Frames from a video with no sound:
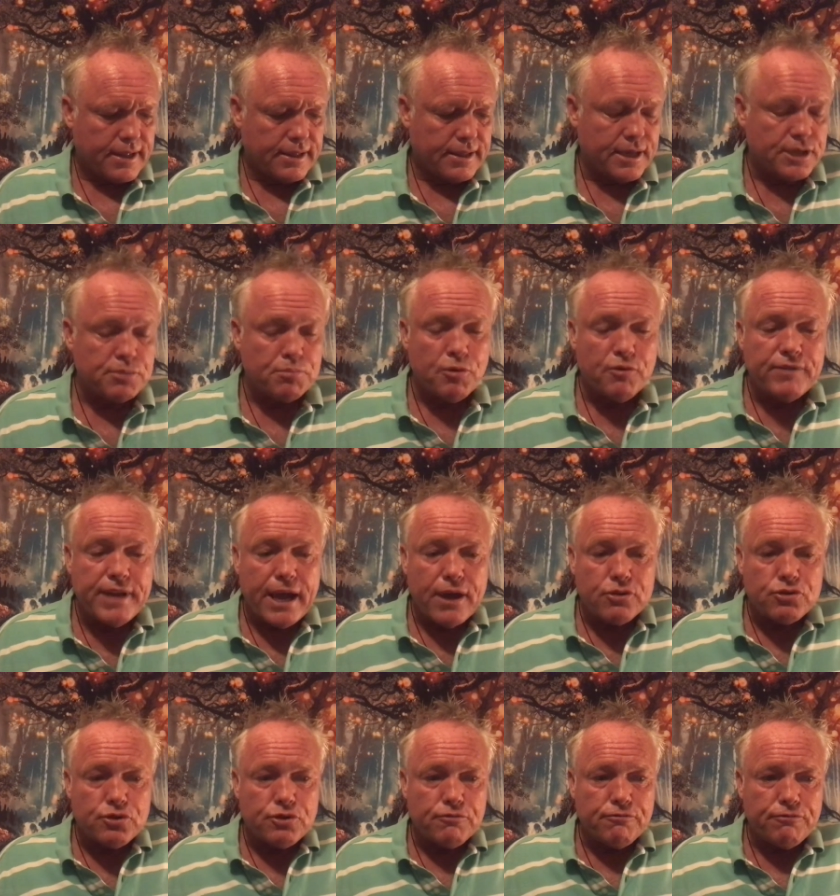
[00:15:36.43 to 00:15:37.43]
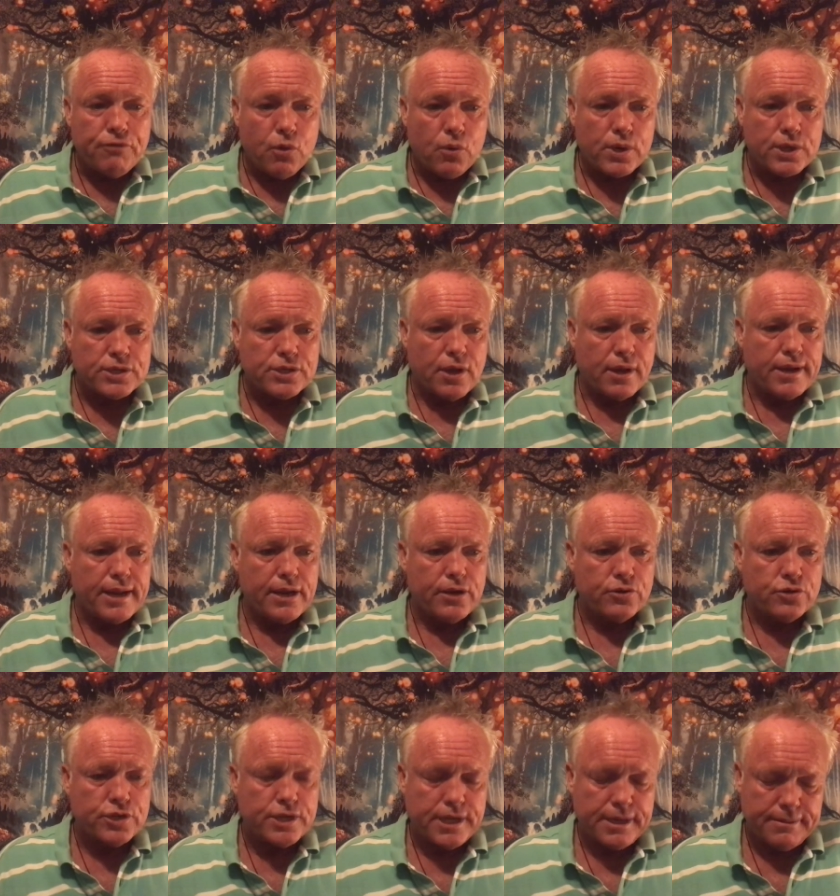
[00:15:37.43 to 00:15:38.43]
Let's move down to focus on
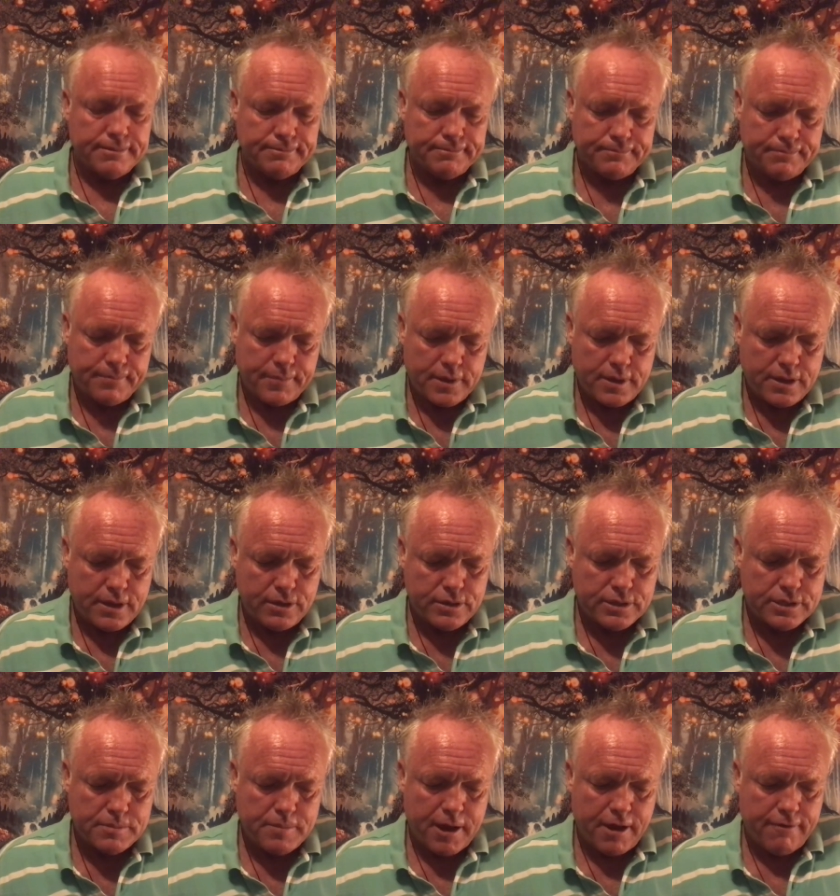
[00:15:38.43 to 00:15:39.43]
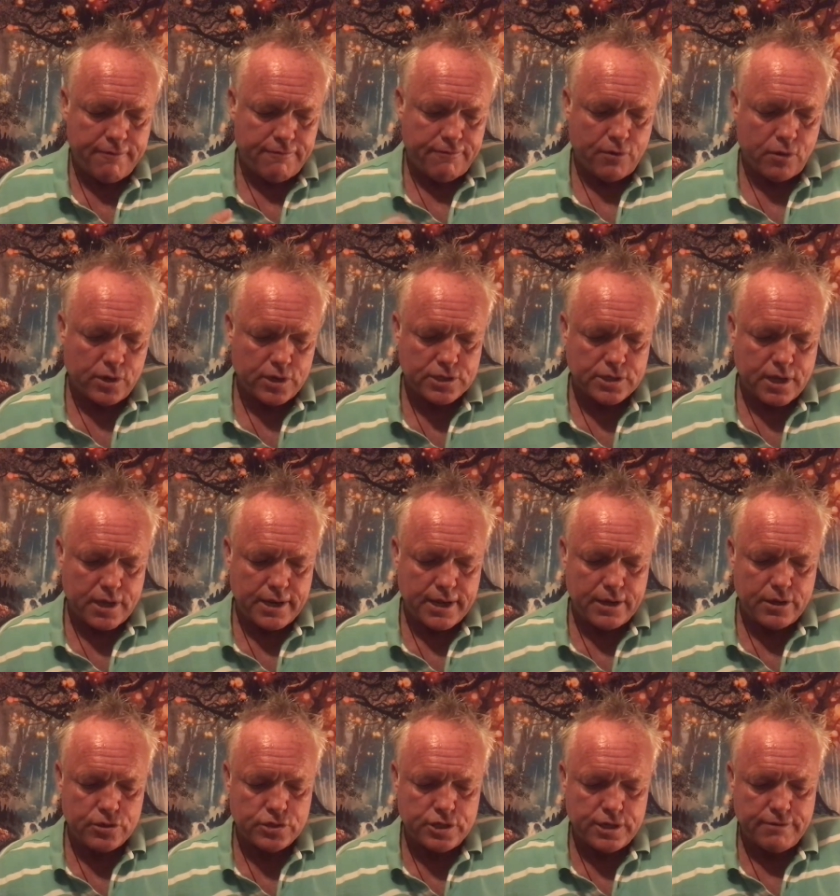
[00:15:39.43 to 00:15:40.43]
energy. Tell us about focus on
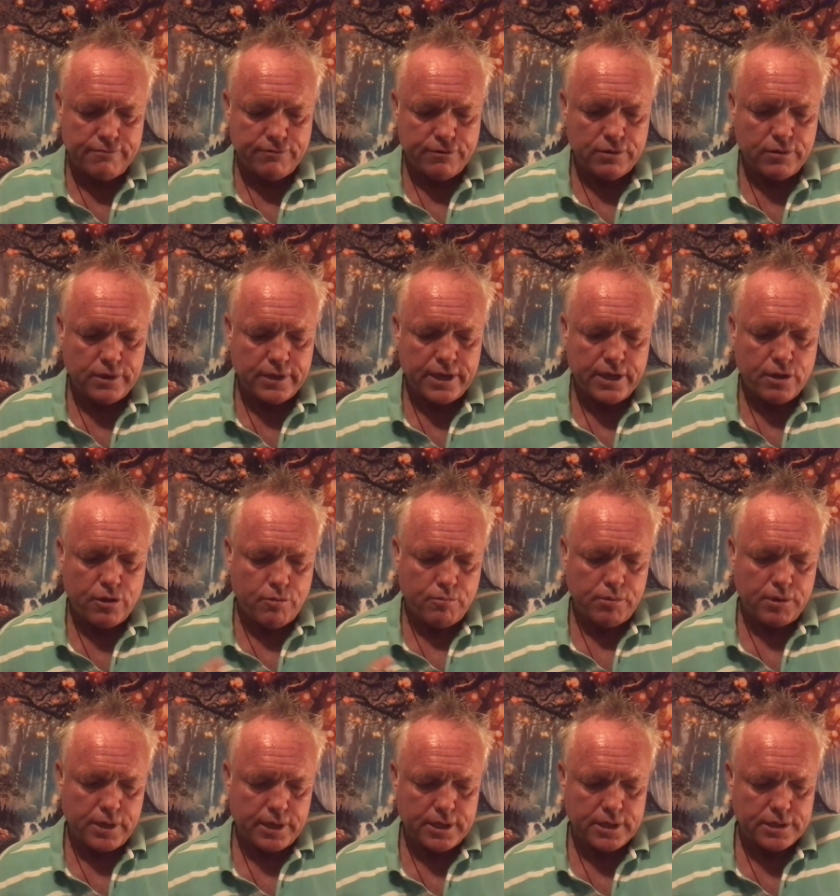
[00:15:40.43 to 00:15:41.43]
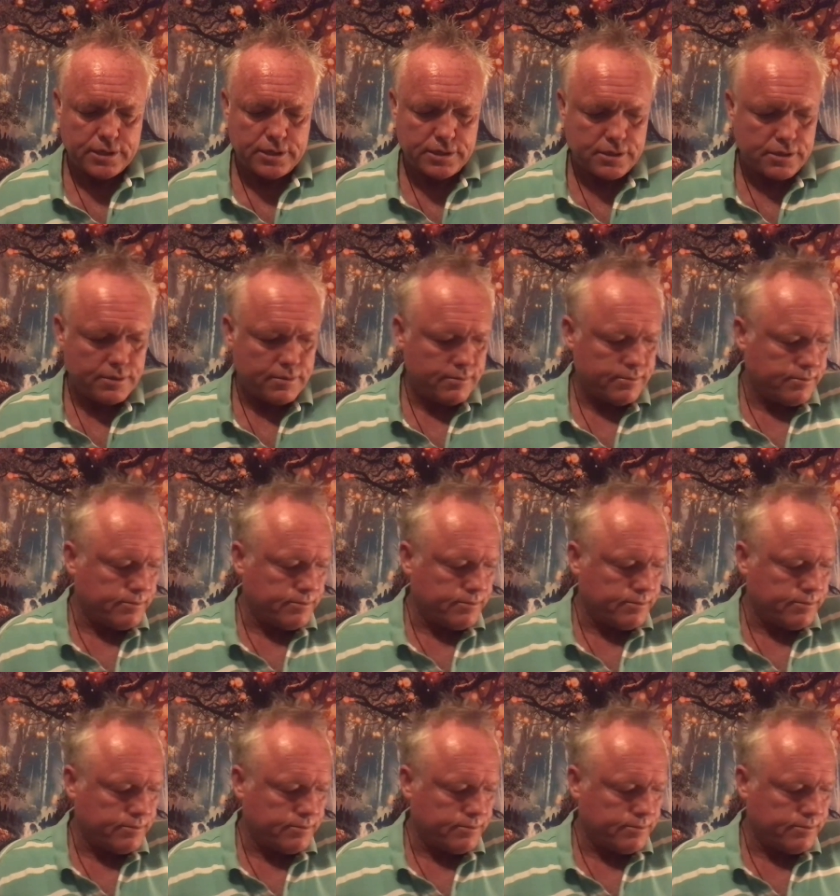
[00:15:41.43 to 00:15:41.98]
energy for Leo, please.